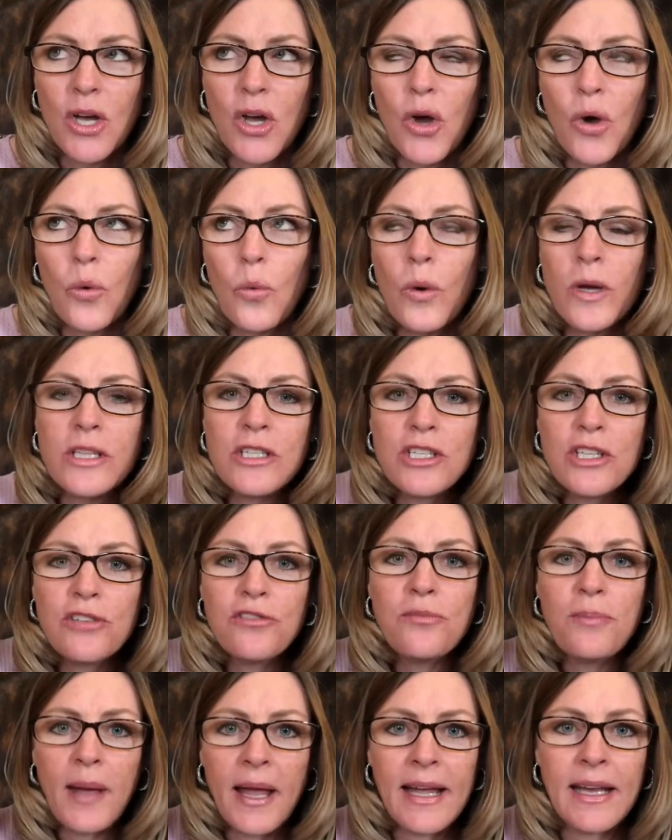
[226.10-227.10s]
Once
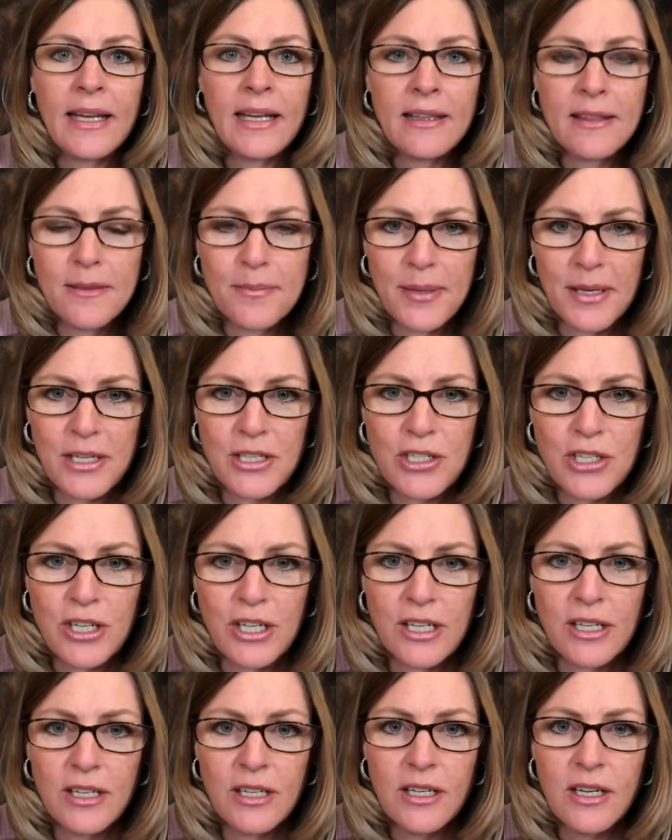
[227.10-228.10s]
you've painted the
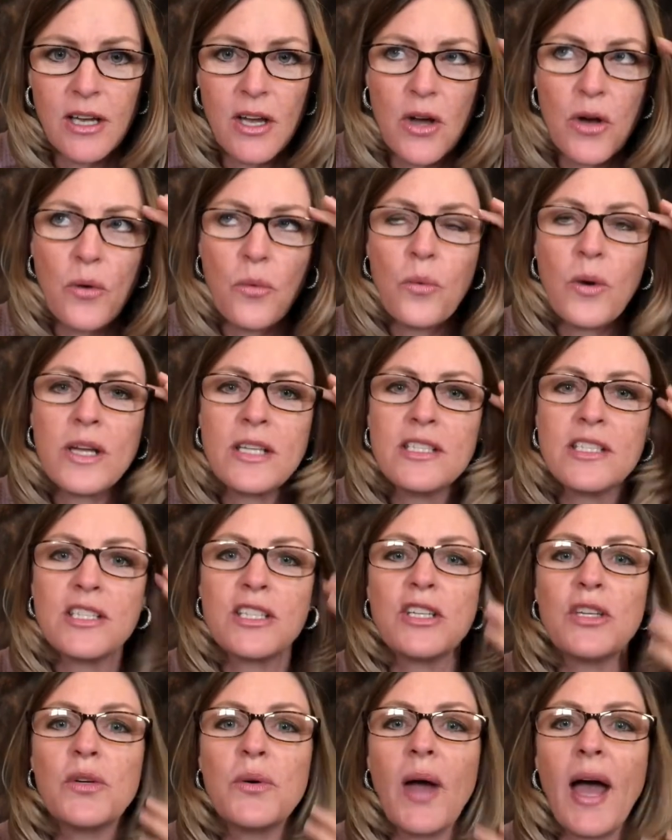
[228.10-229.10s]
picture, once
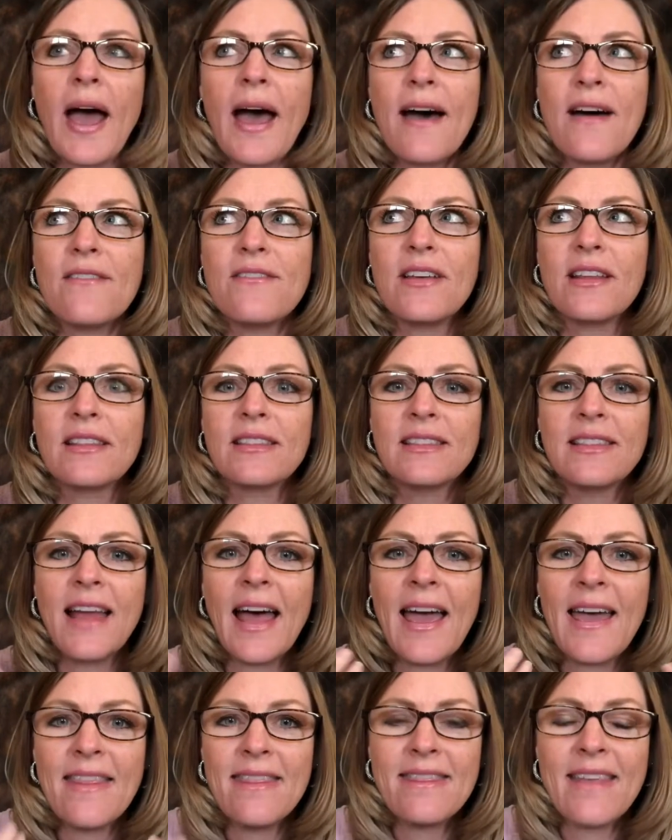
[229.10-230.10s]
you have
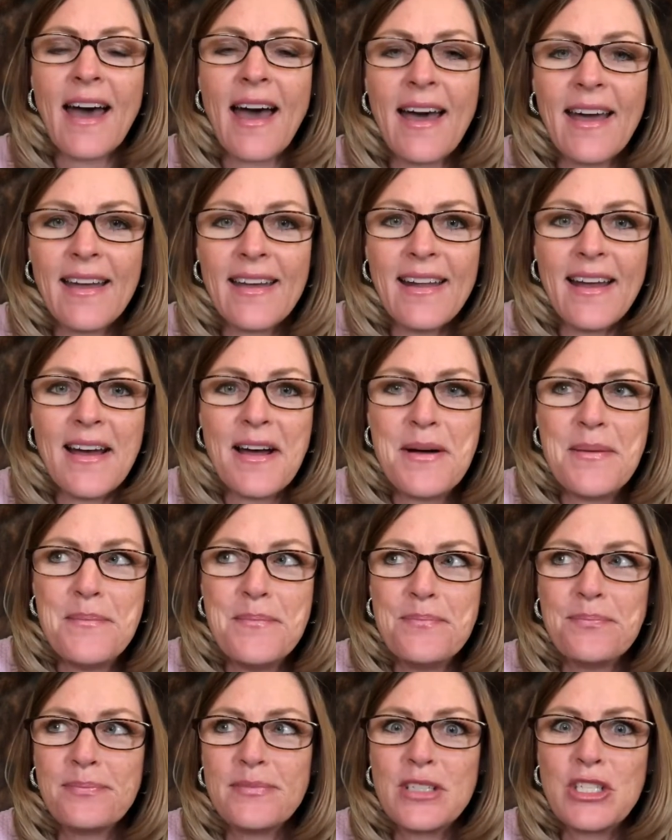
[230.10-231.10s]
let that
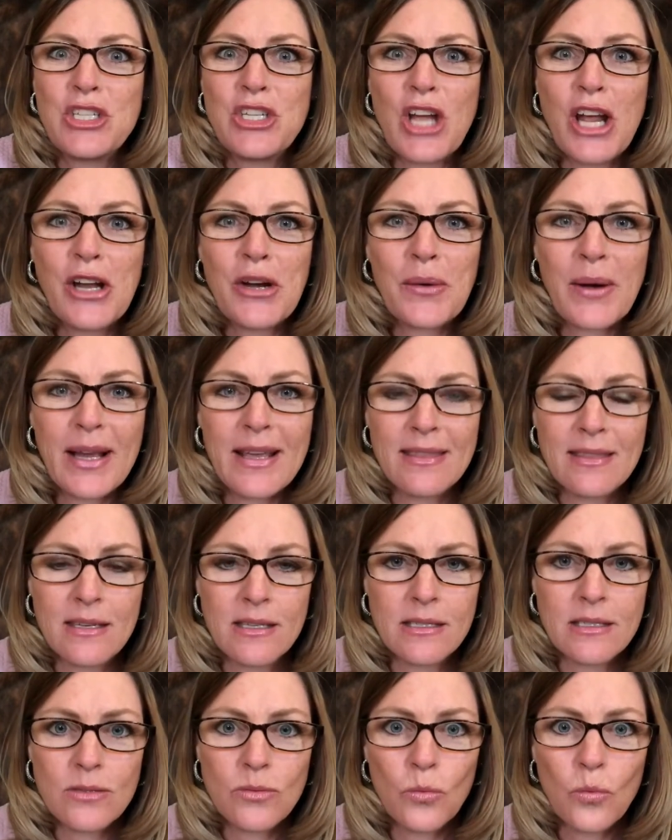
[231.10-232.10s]
generate
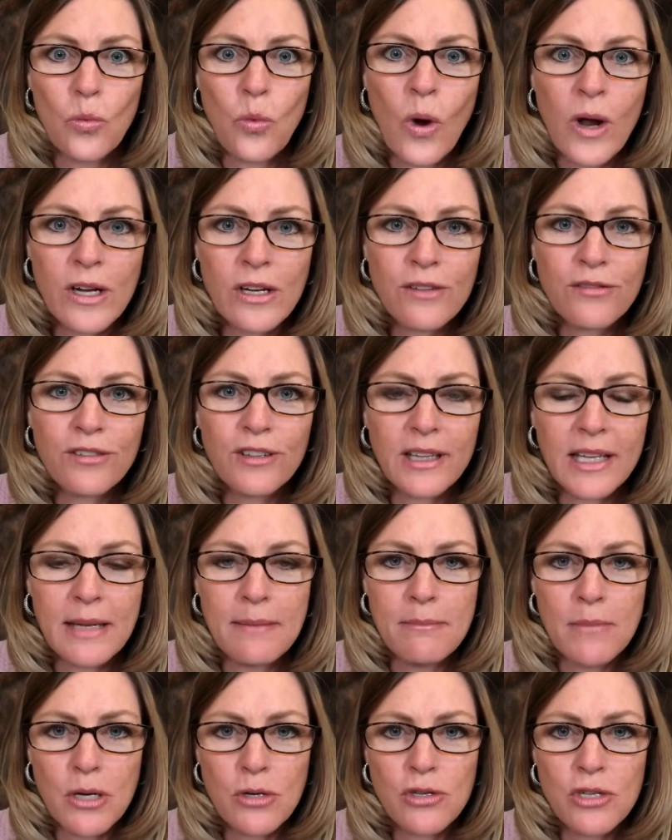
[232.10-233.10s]
this wonderful
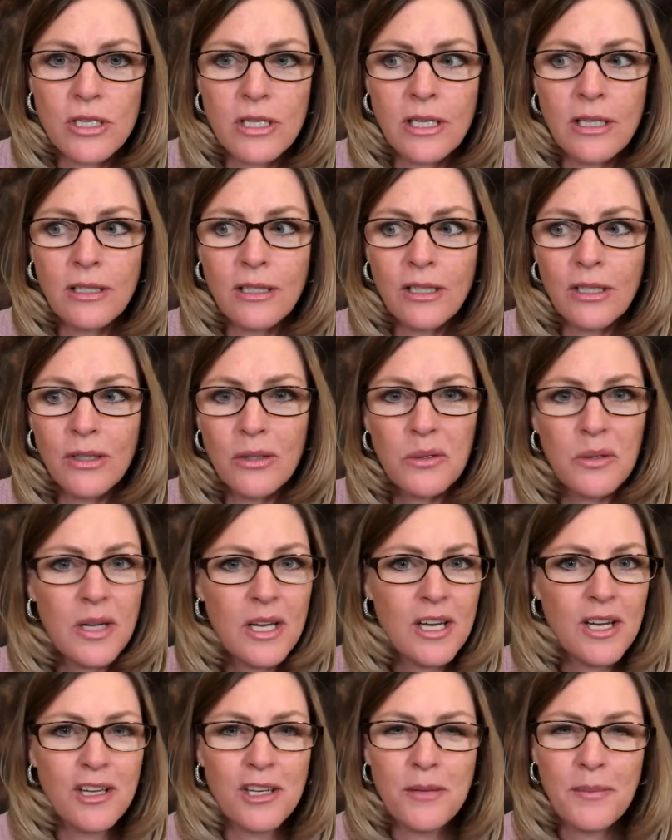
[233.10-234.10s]
emotion in you,
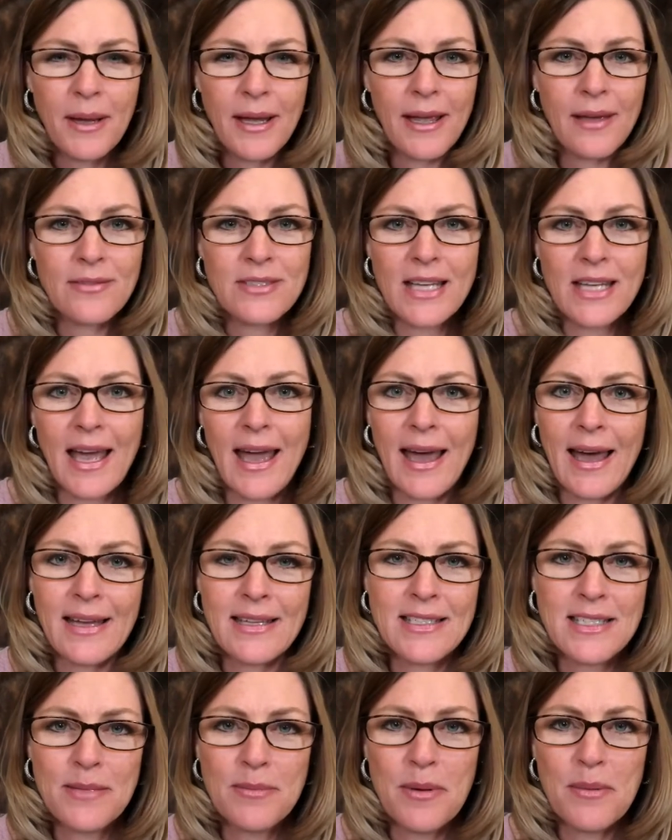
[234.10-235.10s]
you might have to add
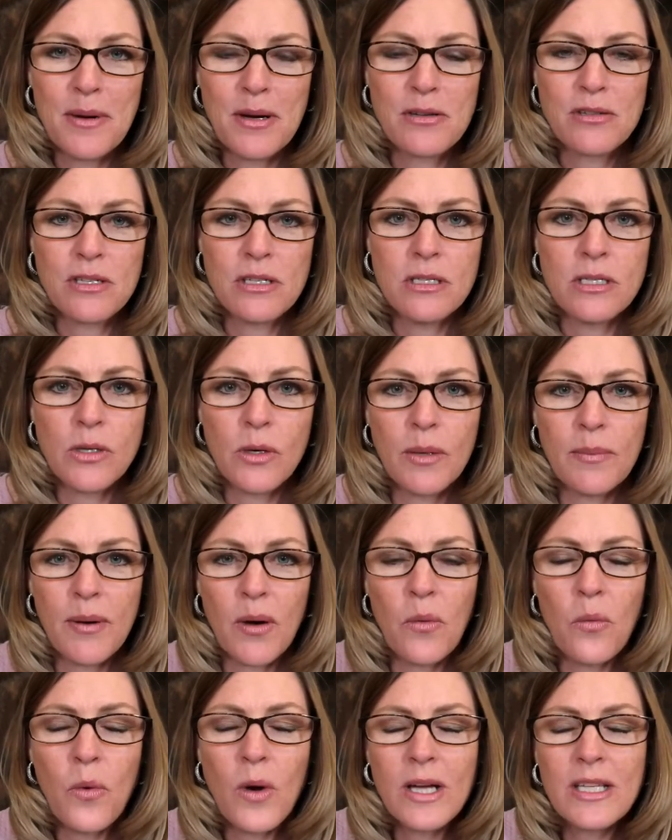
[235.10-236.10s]
some emotion to it.
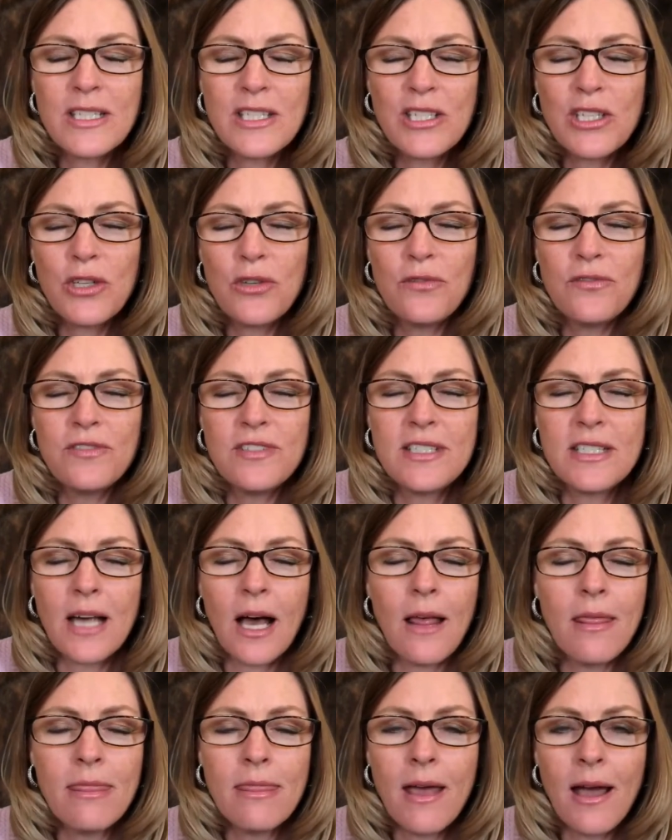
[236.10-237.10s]
But once you've
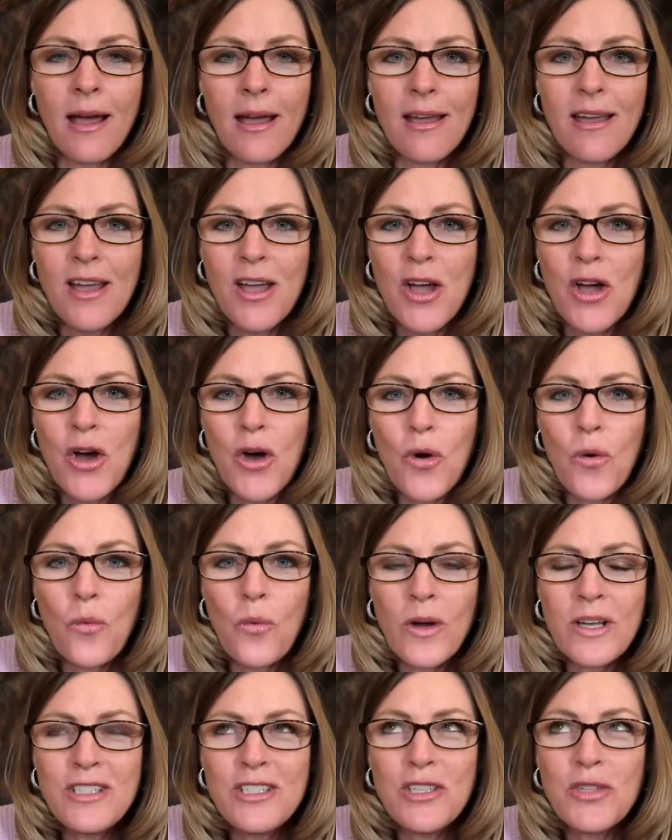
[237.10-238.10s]
done that,
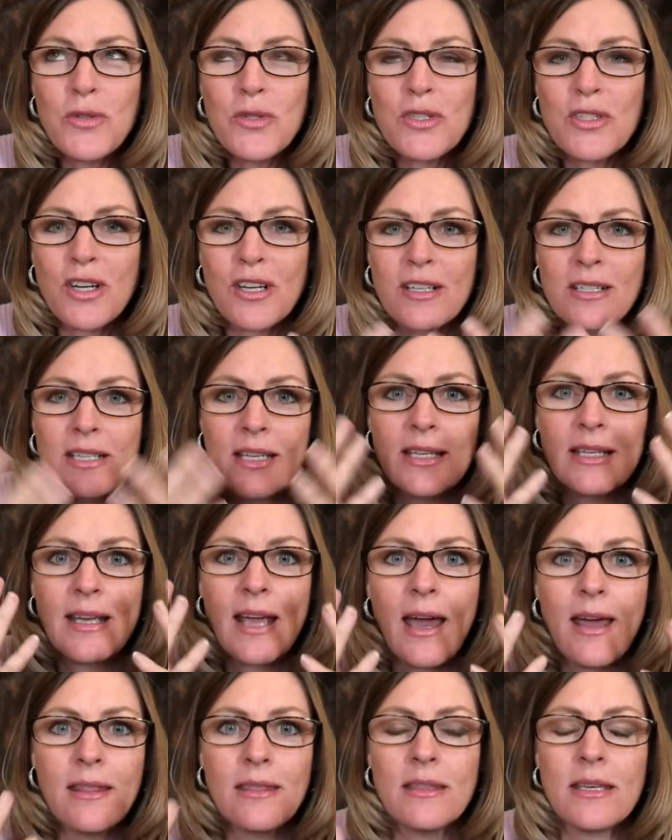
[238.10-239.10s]
once you start to
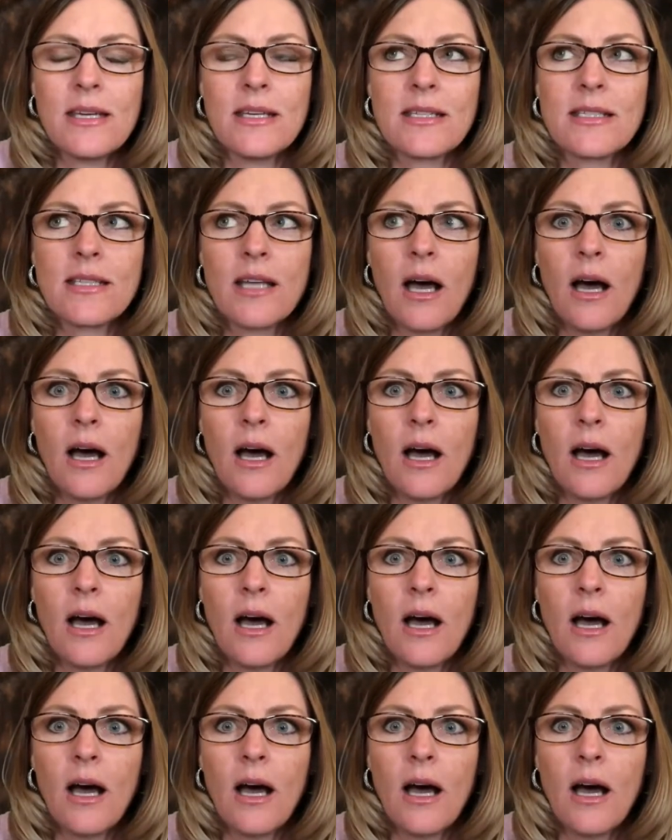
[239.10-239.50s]
get this